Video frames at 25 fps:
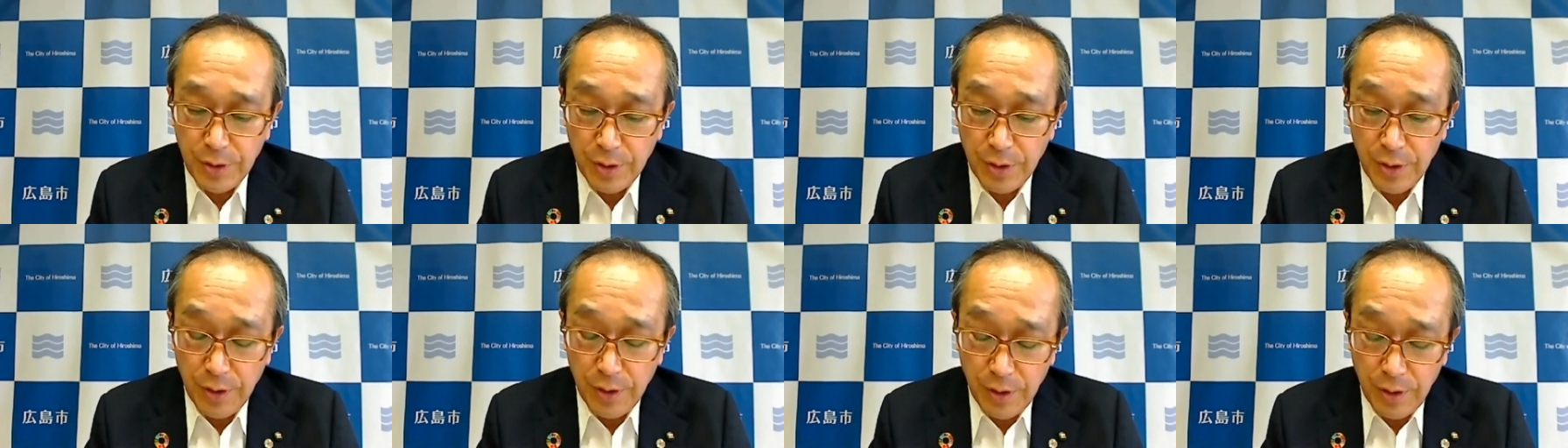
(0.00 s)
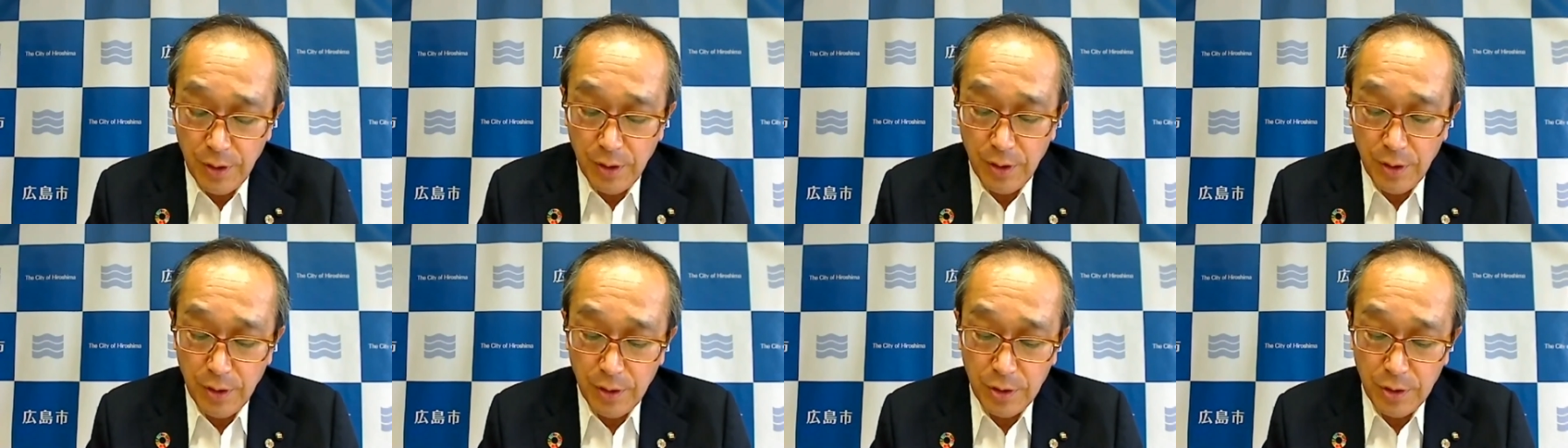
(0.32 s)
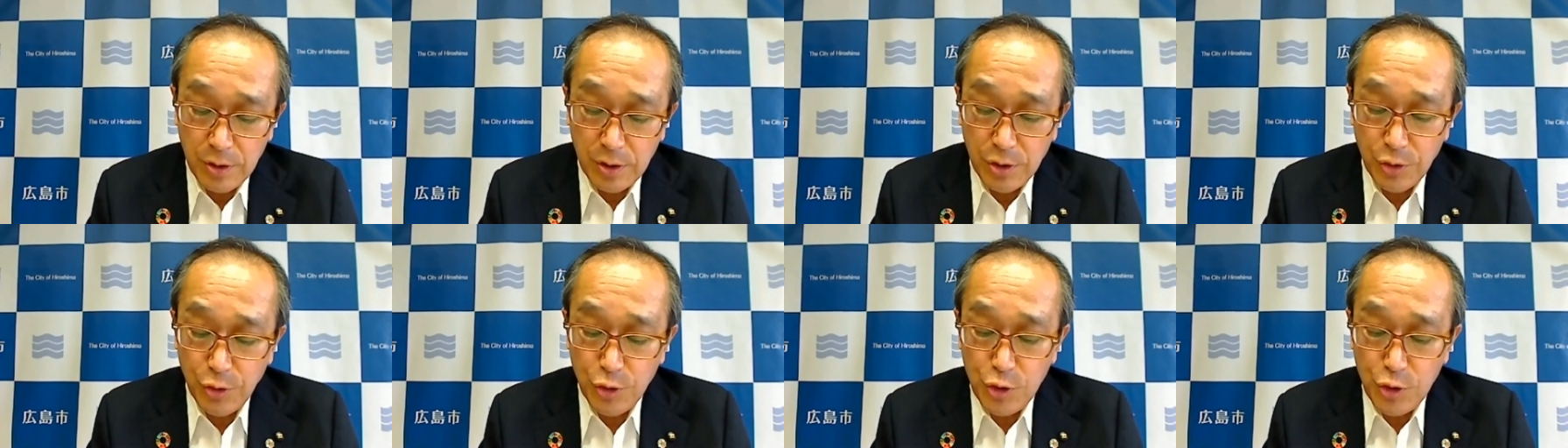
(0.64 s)
and the
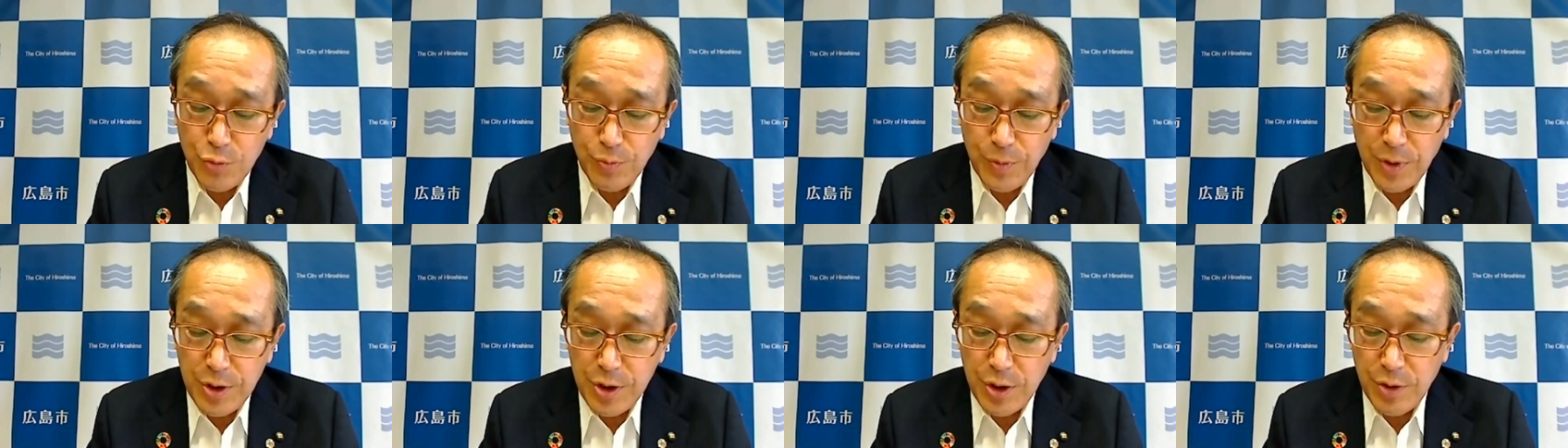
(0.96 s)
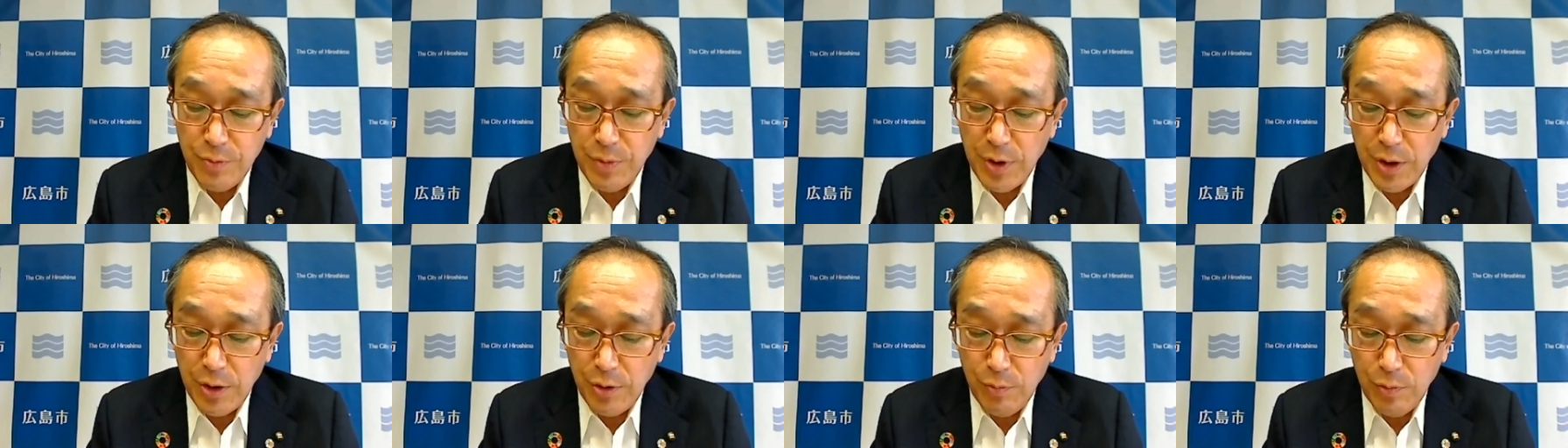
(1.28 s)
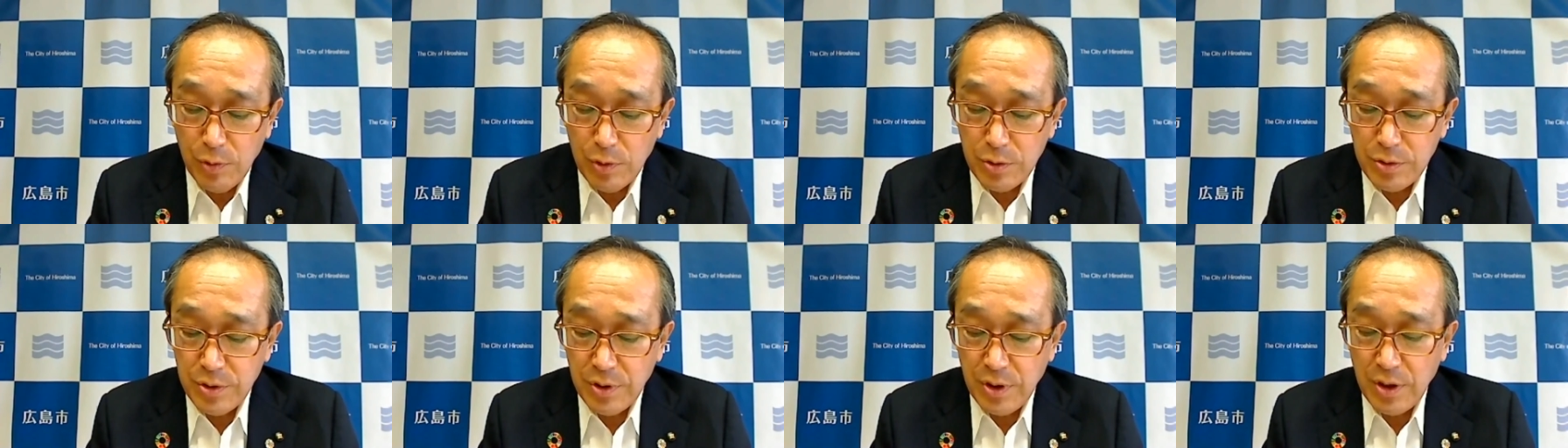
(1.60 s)
tradition of China
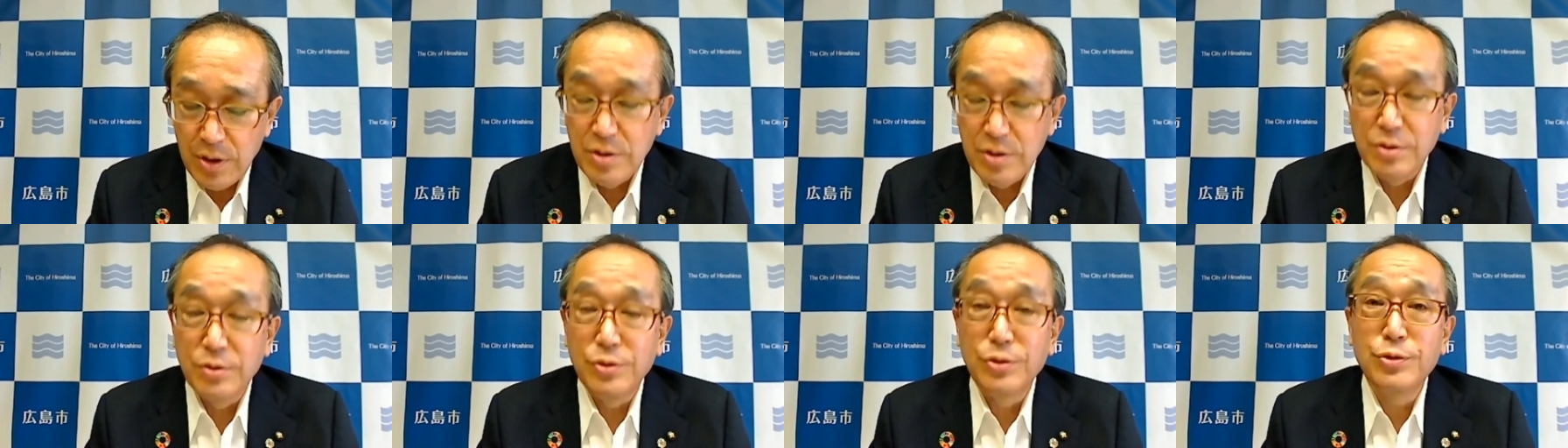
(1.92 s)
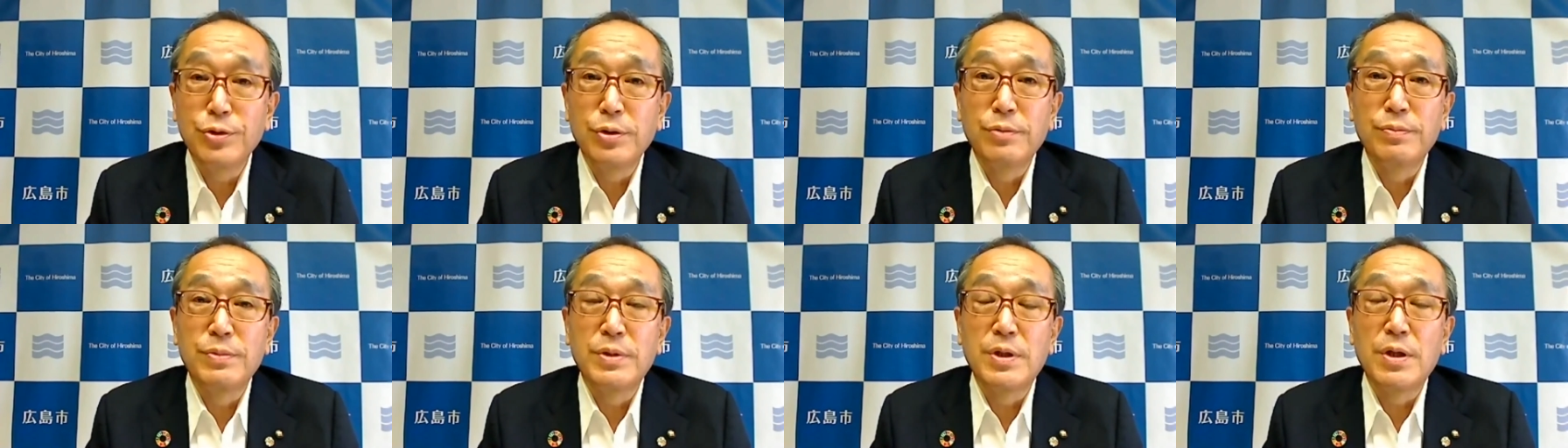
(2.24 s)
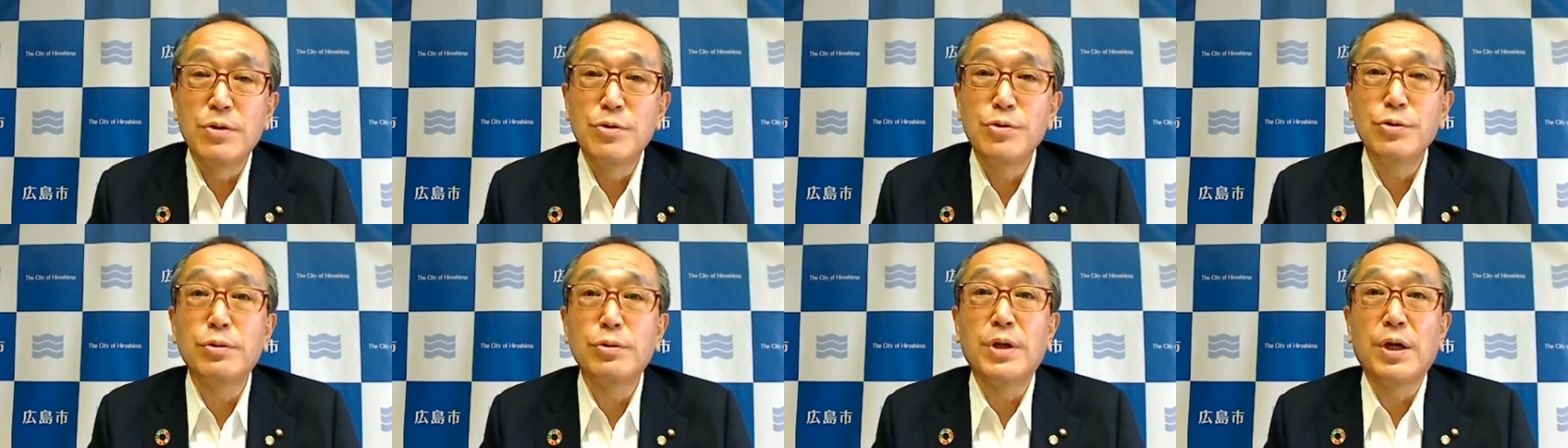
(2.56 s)

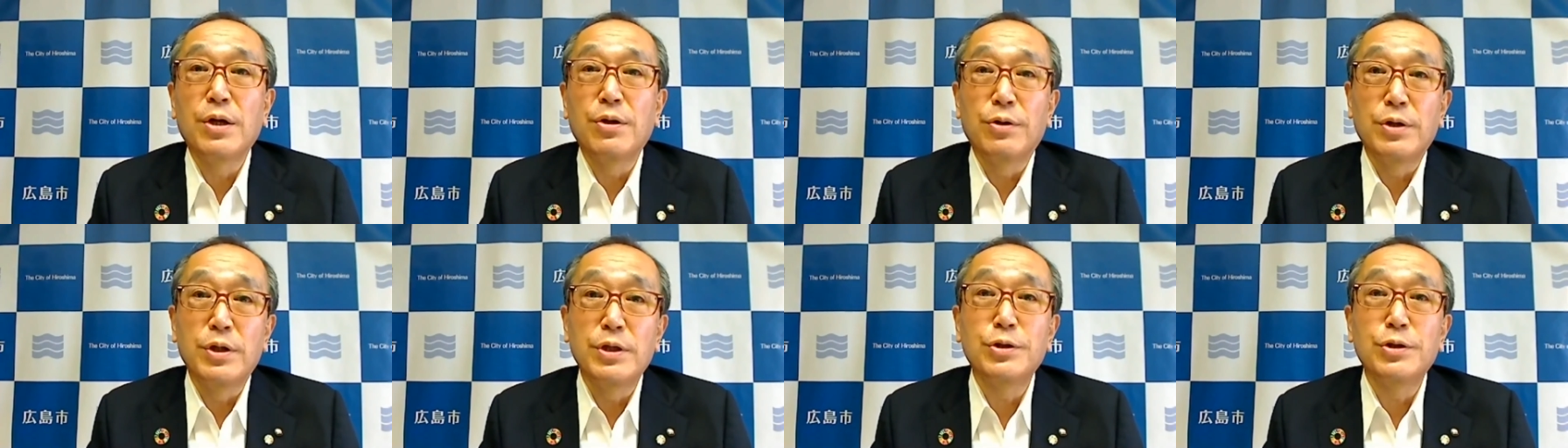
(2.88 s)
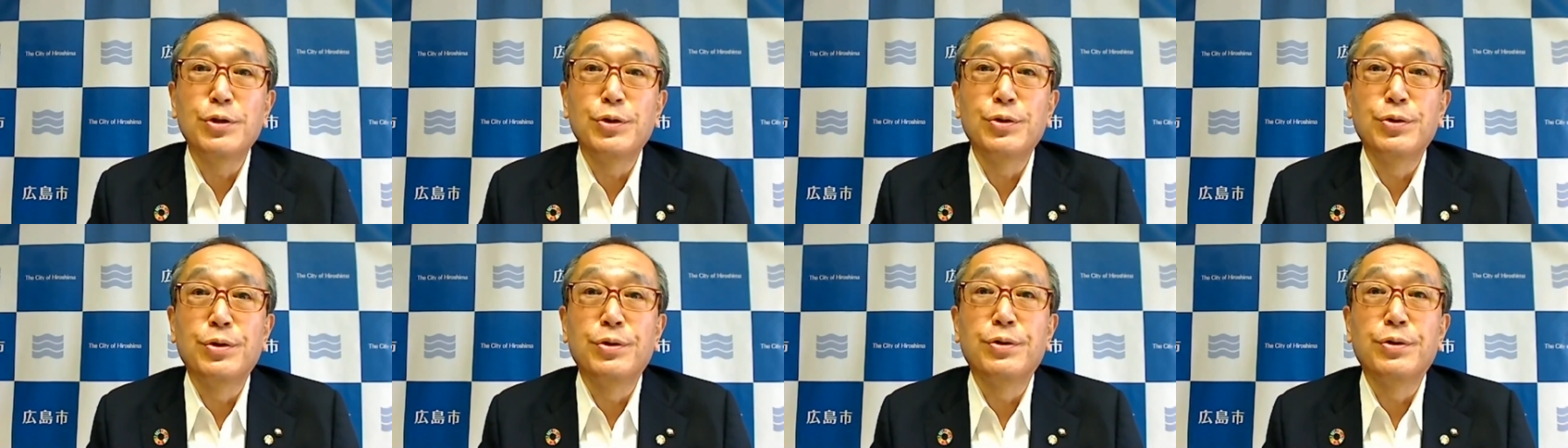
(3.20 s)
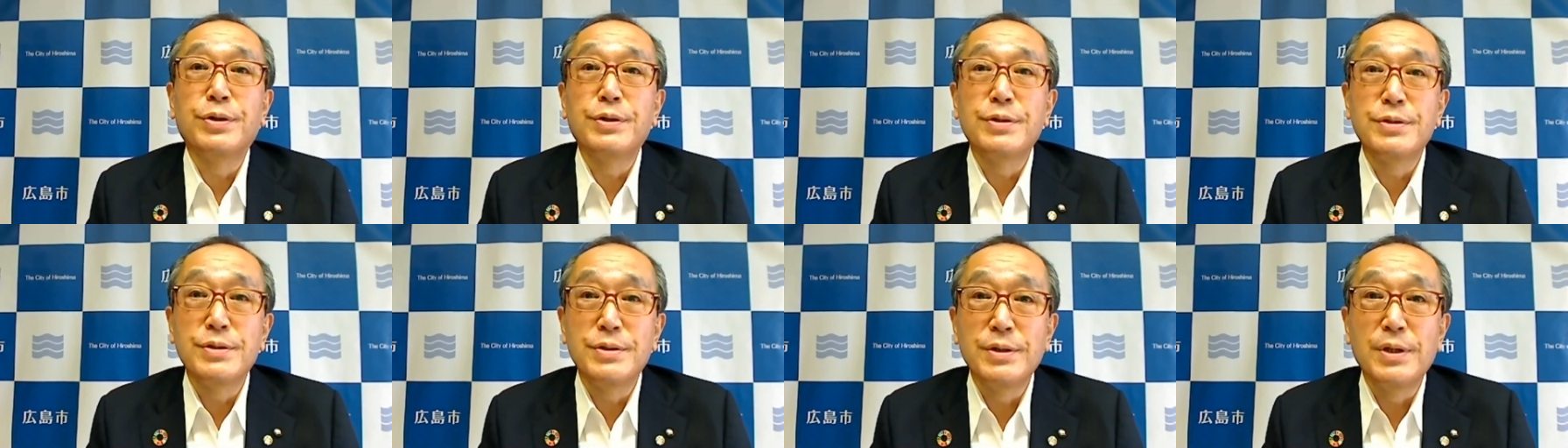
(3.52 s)
to be
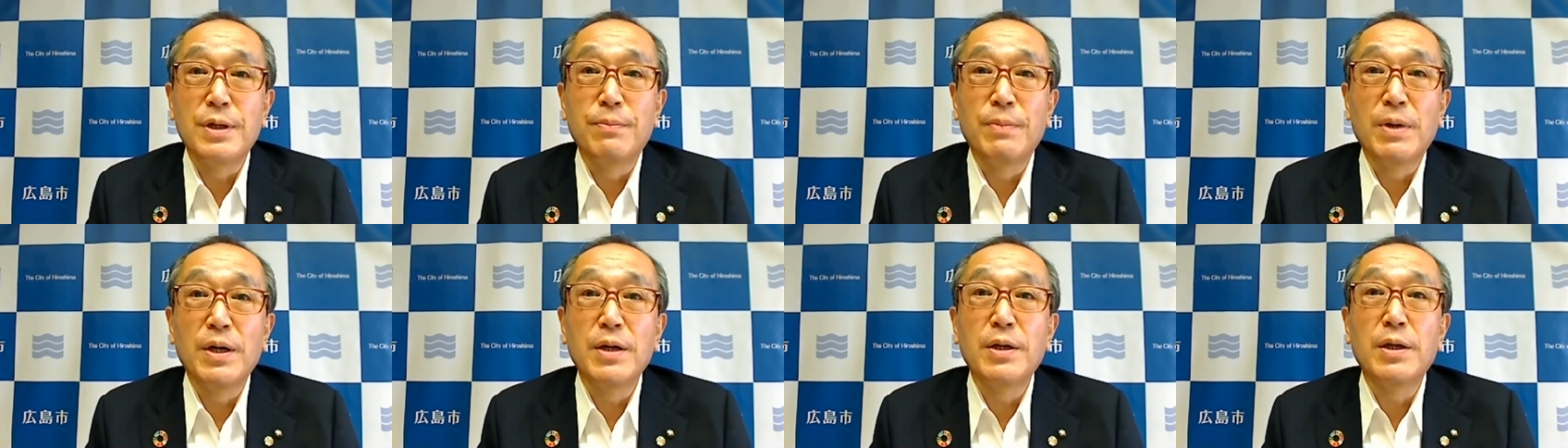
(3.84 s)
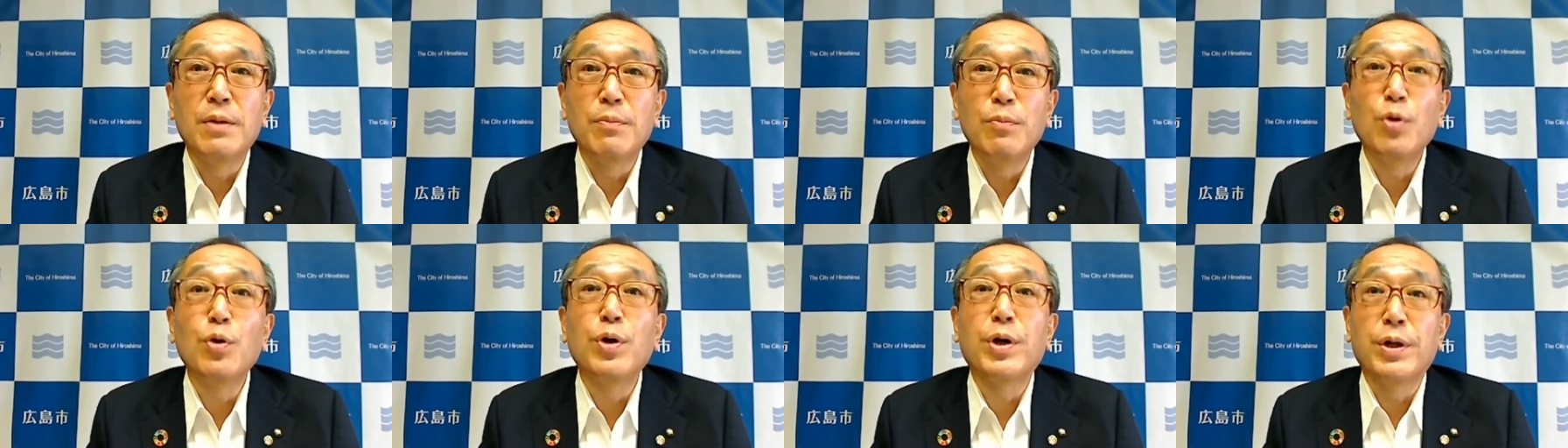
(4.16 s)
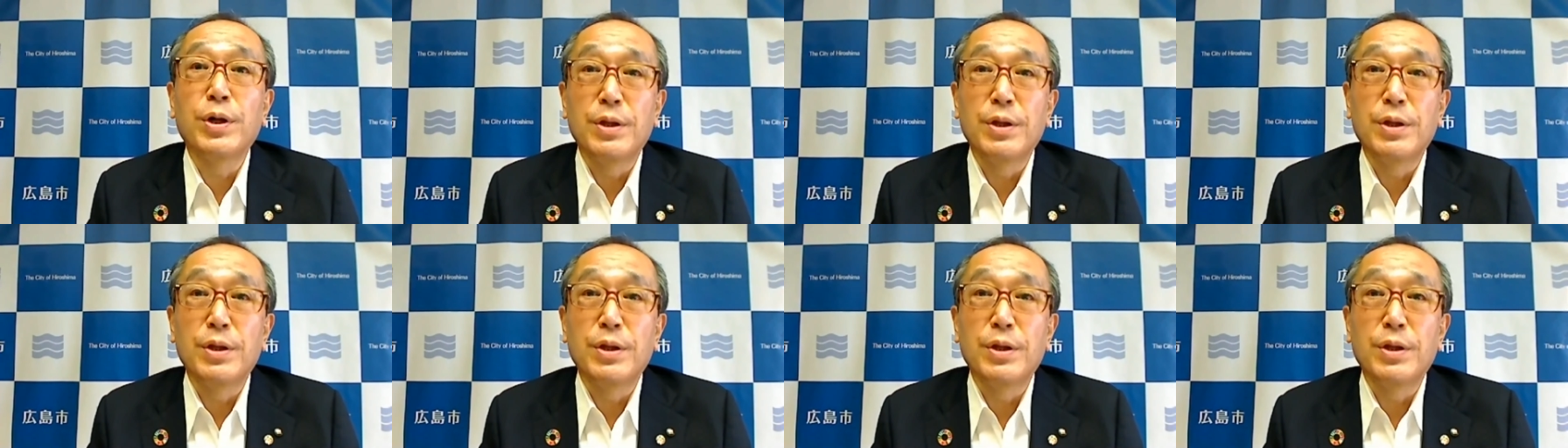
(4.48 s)
shared with